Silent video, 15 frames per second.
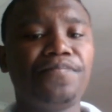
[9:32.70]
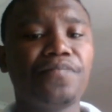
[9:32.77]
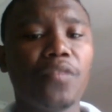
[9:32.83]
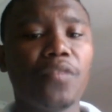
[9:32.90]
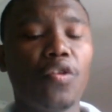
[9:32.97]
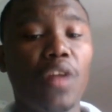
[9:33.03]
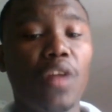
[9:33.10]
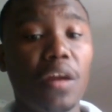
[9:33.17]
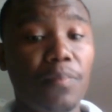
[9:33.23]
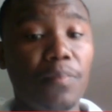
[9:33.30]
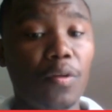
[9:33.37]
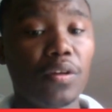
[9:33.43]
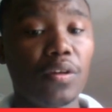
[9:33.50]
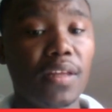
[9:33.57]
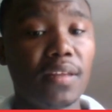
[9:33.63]
You're gonna
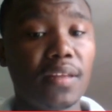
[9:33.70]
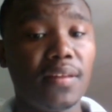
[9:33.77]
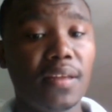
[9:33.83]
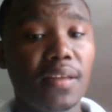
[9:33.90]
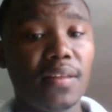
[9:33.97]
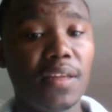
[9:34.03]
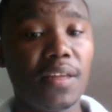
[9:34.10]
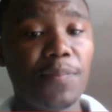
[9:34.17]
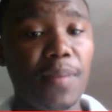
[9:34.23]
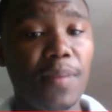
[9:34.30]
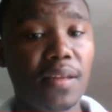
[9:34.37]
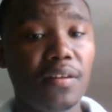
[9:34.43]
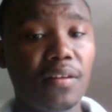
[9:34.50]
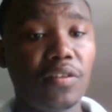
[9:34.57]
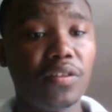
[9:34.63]
unblock that
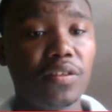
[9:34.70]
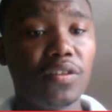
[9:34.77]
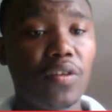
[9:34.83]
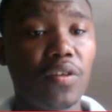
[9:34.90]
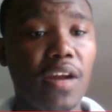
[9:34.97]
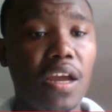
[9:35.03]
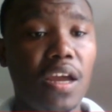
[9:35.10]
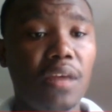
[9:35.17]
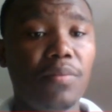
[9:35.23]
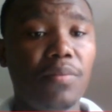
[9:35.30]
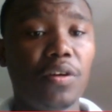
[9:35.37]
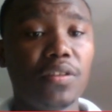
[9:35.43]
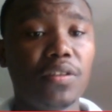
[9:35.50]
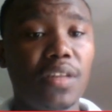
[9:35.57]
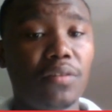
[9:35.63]
pin, right? Sorry,
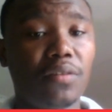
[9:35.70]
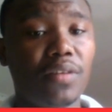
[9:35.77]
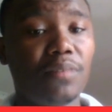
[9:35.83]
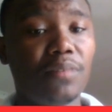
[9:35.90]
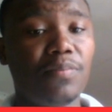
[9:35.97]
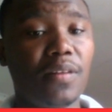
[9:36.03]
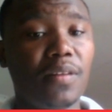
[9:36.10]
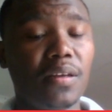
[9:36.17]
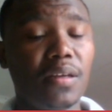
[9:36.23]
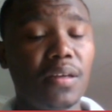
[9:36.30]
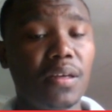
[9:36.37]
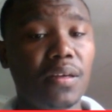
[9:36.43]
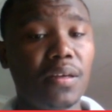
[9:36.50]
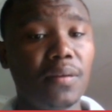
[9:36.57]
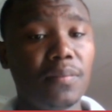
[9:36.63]
because now
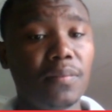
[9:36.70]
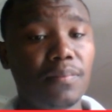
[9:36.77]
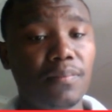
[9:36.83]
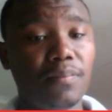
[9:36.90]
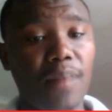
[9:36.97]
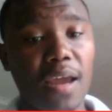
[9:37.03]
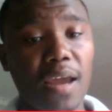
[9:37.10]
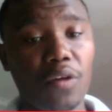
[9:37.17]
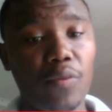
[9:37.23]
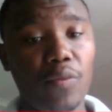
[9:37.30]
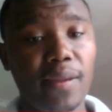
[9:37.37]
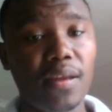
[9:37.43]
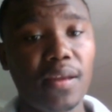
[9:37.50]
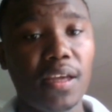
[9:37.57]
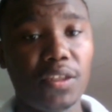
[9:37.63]
the black queen
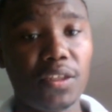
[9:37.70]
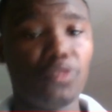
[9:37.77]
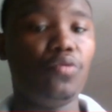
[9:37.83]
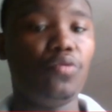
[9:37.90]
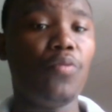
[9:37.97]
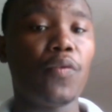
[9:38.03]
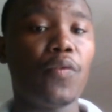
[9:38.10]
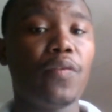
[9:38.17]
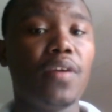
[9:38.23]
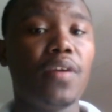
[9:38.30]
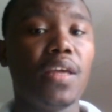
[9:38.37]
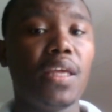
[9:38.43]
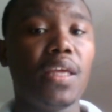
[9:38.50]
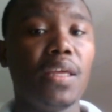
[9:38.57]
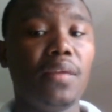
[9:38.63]
has to move
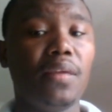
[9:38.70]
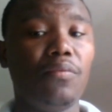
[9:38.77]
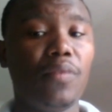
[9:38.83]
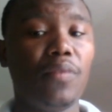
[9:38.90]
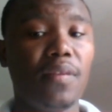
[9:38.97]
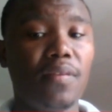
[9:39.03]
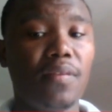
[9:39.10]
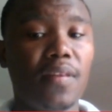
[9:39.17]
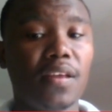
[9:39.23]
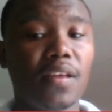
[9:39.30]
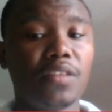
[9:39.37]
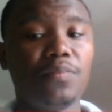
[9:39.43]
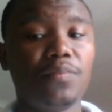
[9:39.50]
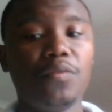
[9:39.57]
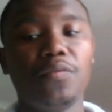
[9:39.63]
in the
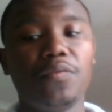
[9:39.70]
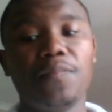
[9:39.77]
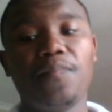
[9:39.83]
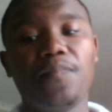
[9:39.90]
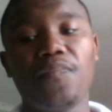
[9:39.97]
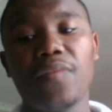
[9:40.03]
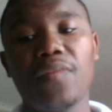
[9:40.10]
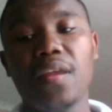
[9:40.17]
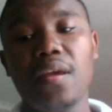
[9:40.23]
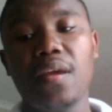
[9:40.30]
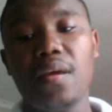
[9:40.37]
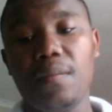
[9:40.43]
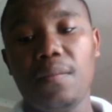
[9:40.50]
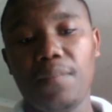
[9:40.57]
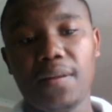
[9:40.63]
next move.
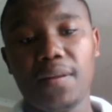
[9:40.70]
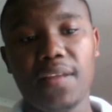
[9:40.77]
But